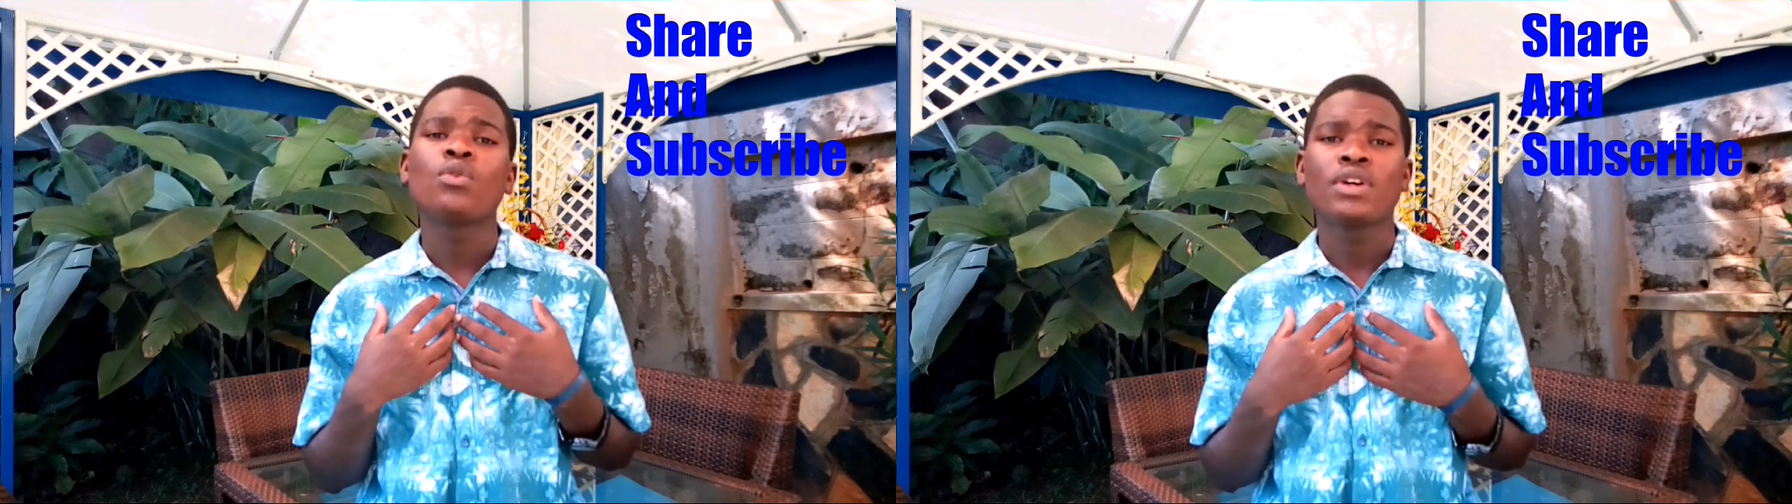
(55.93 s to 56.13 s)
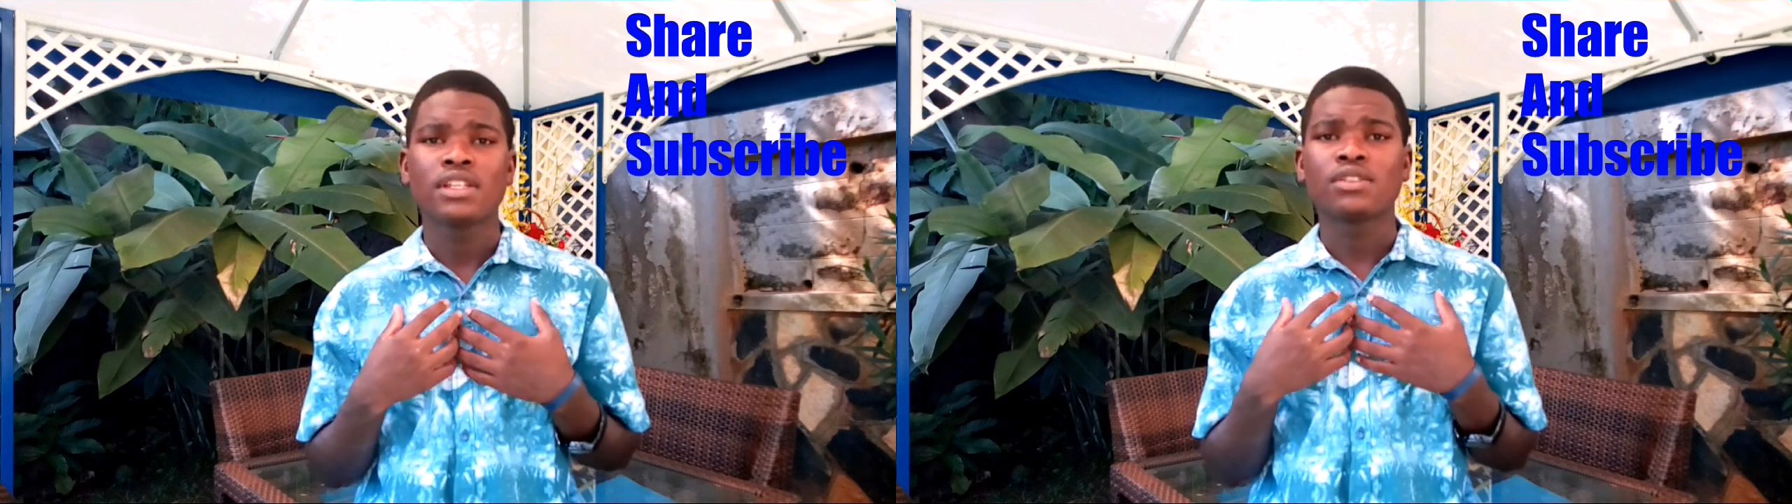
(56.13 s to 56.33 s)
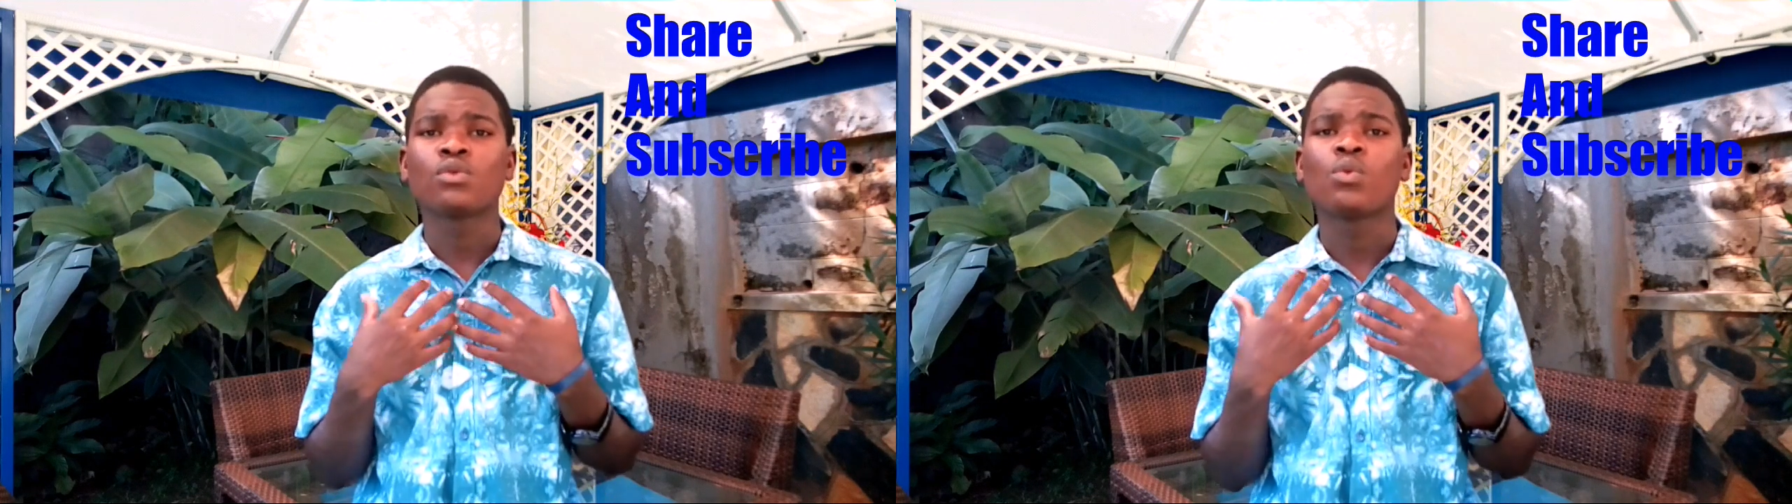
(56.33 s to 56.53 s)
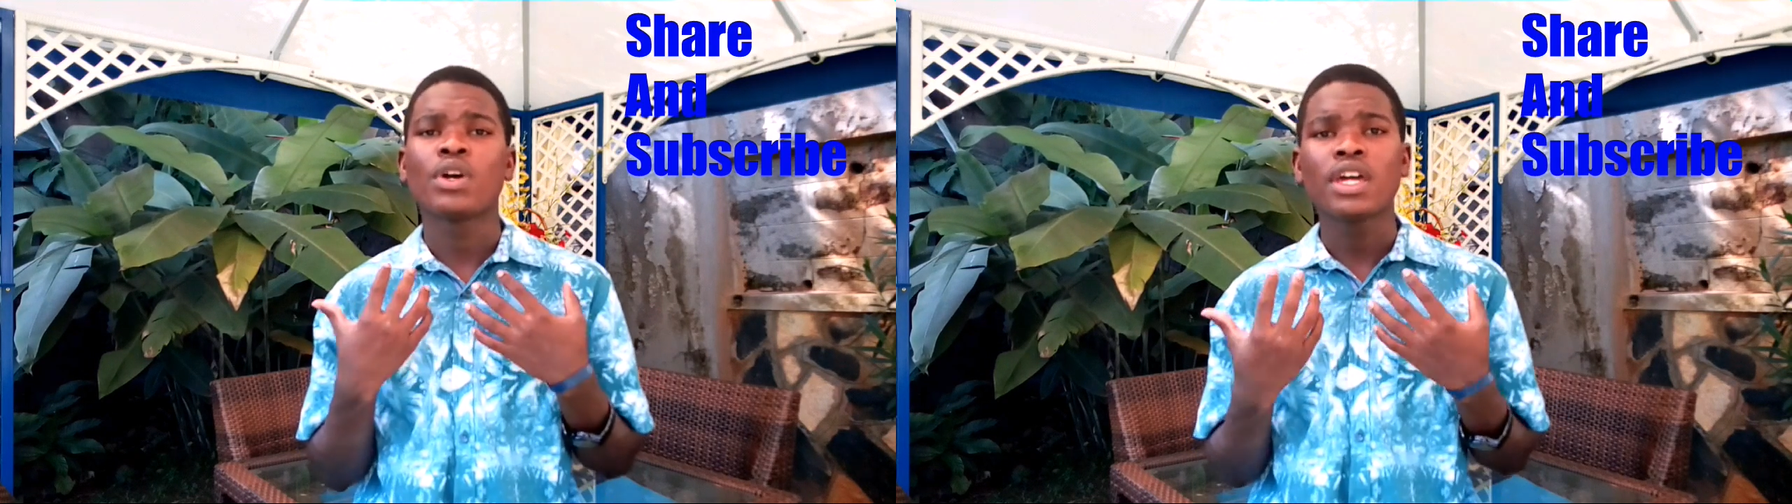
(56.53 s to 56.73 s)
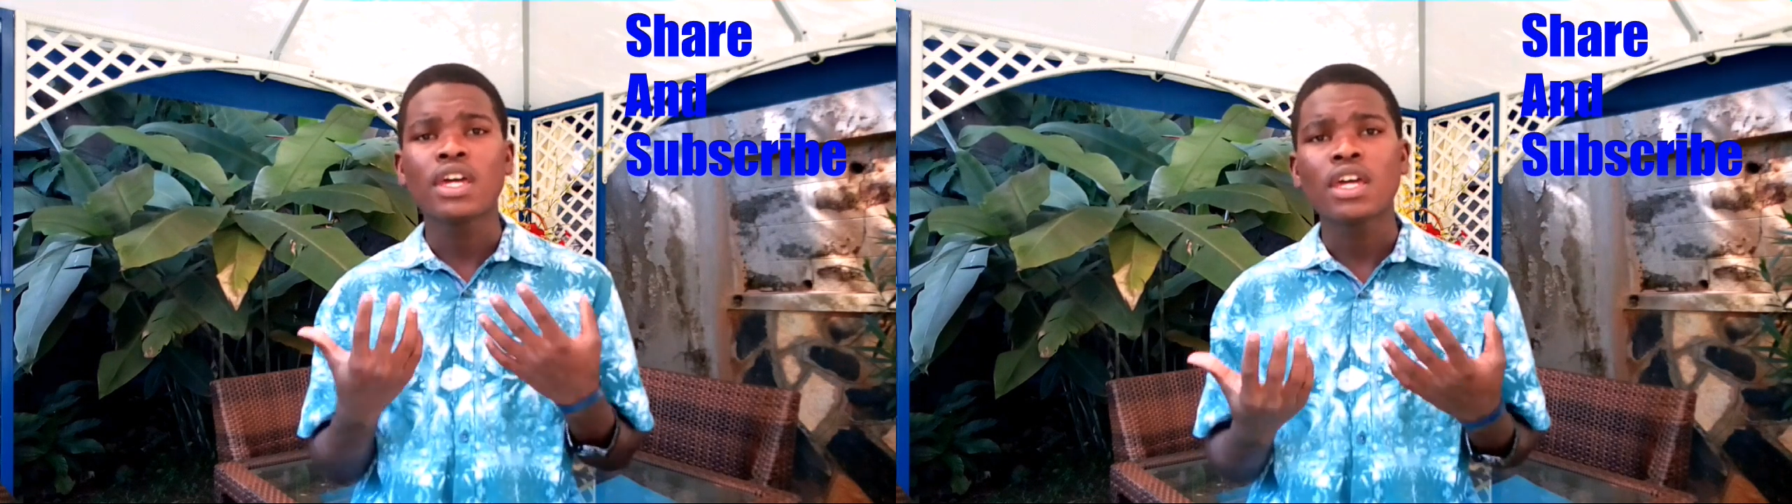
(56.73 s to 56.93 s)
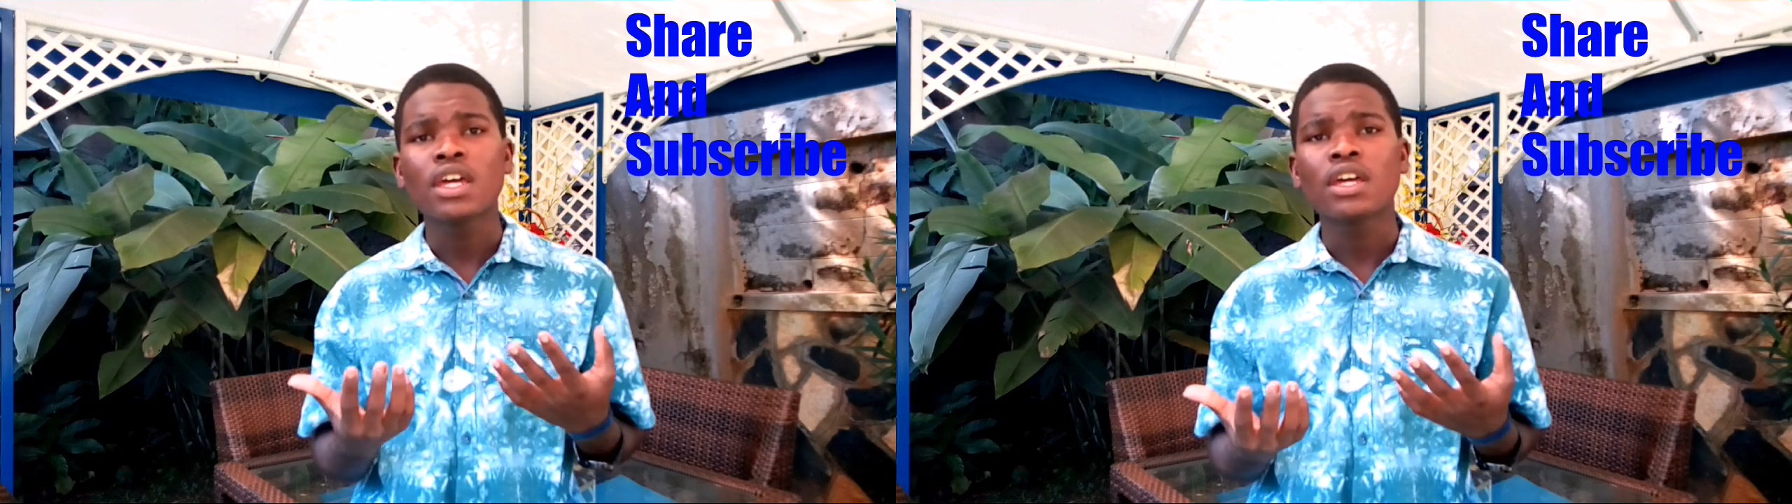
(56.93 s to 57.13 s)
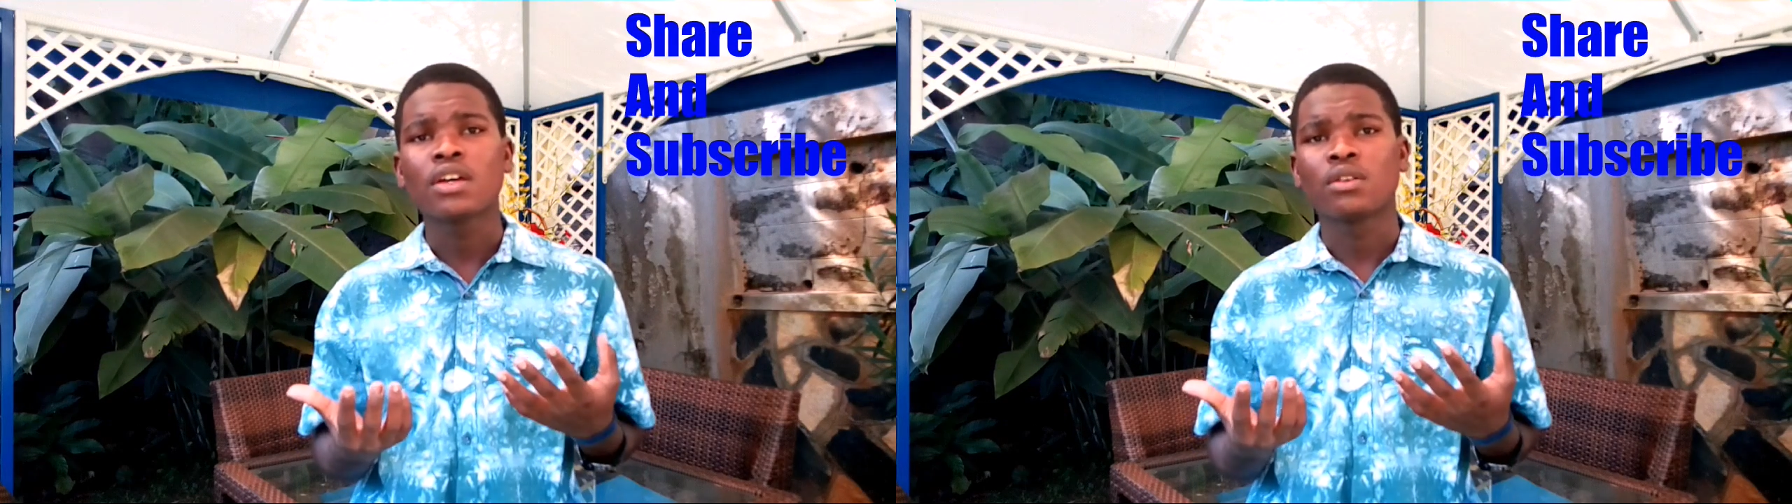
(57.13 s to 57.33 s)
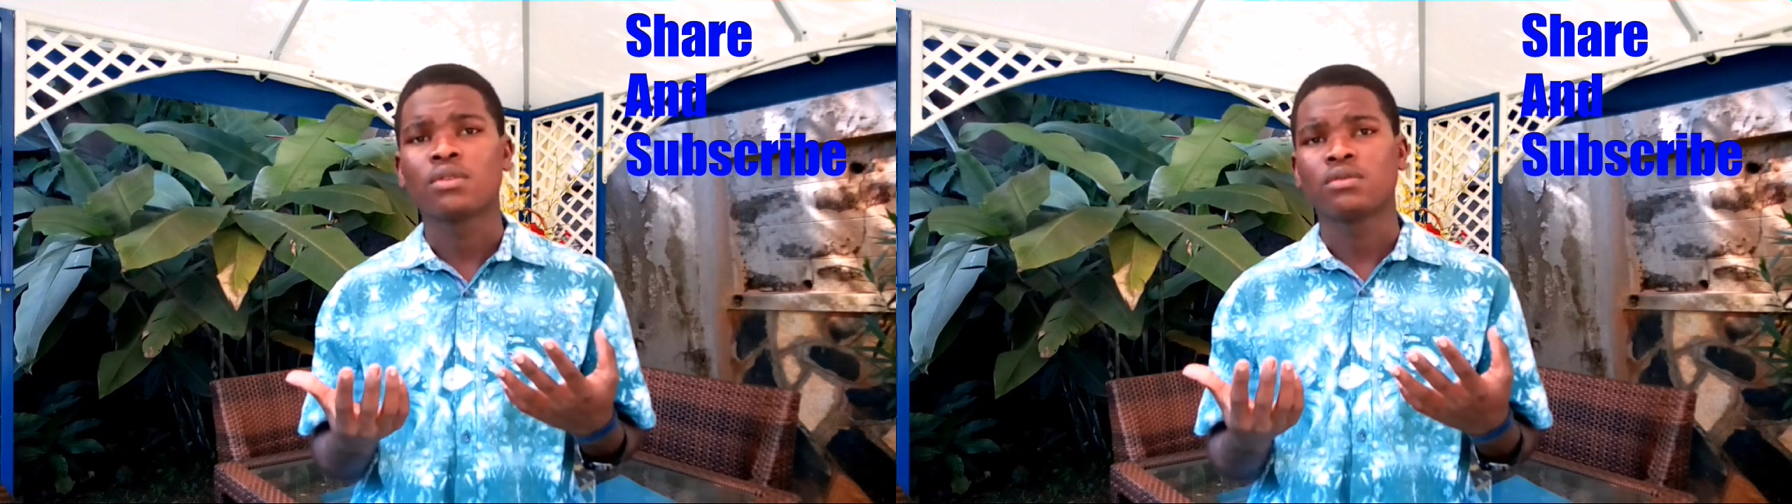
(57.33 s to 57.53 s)
always
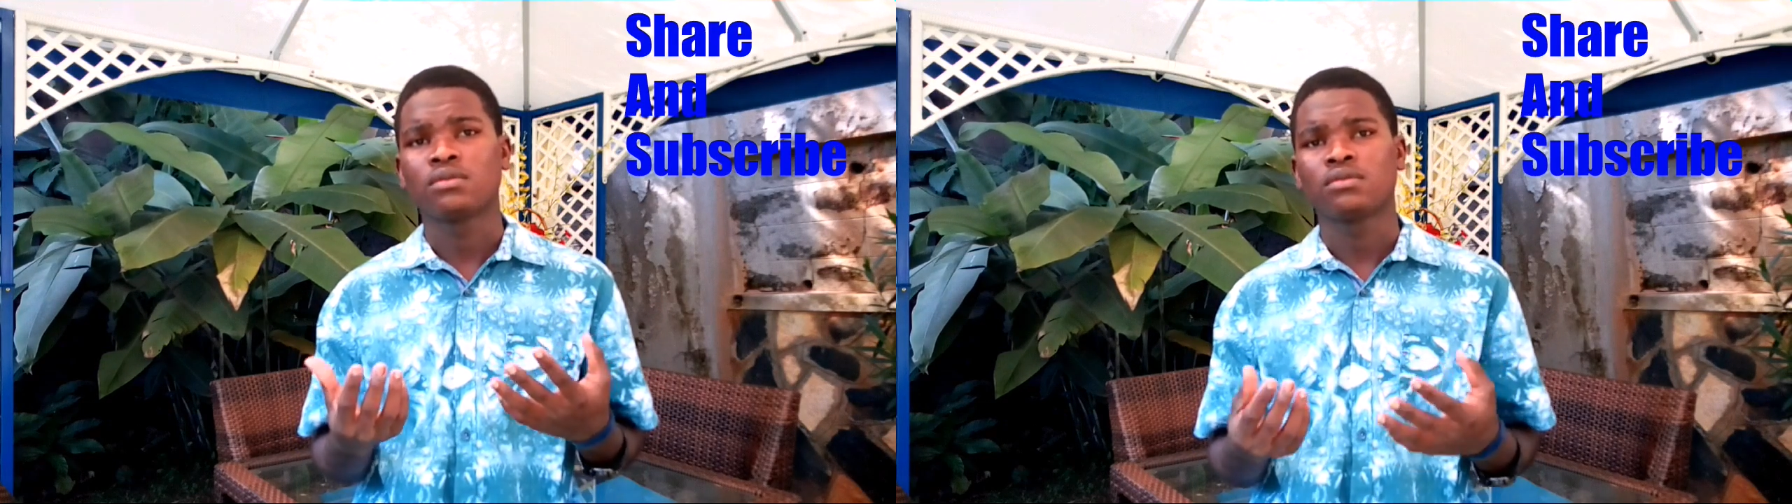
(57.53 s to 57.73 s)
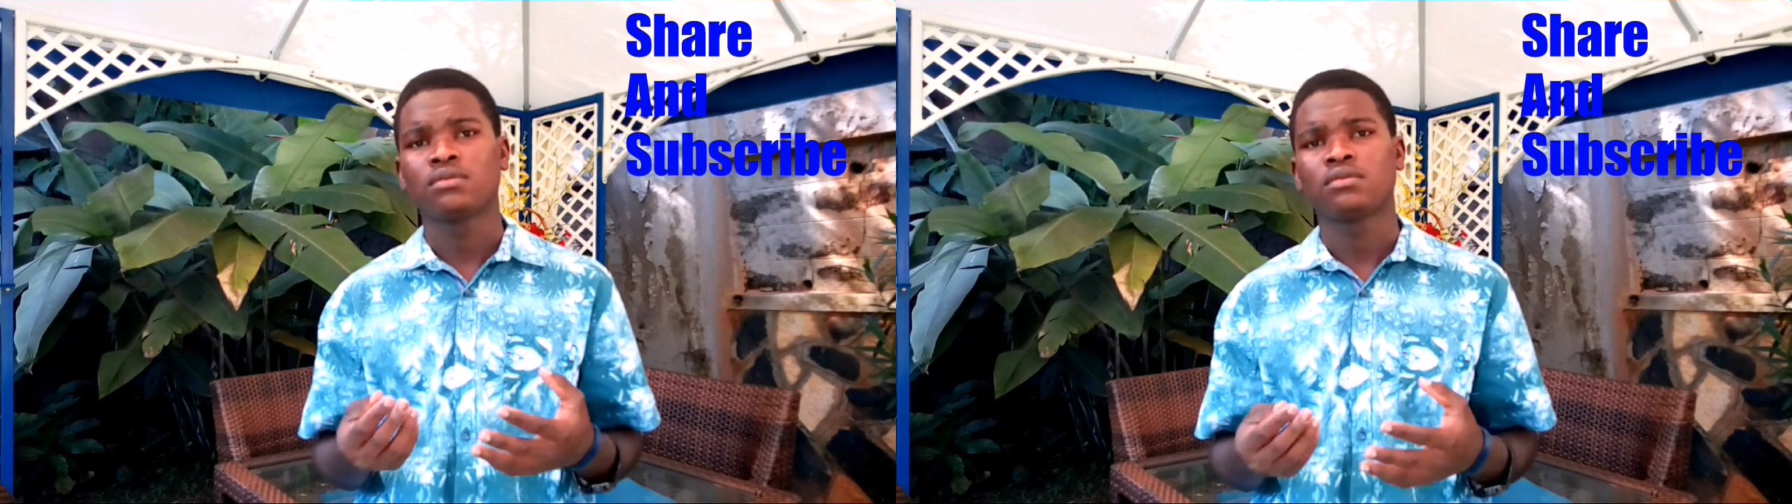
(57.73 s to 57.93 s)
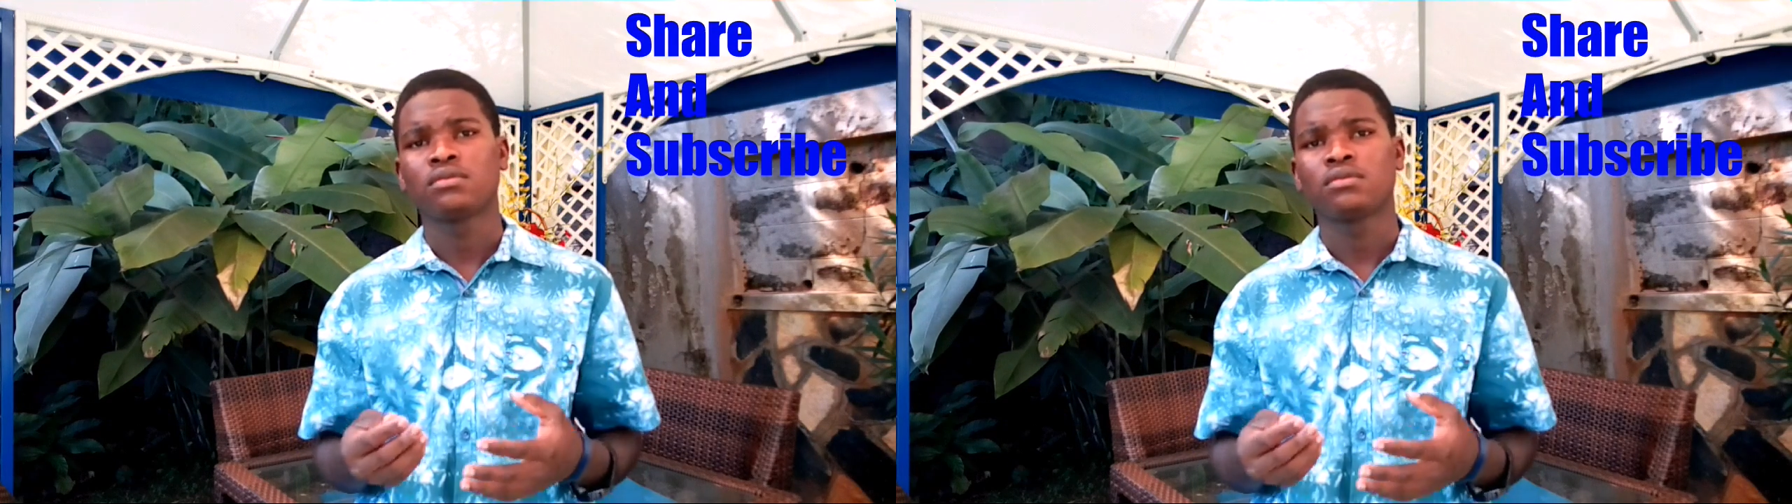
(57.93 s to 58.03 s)
will.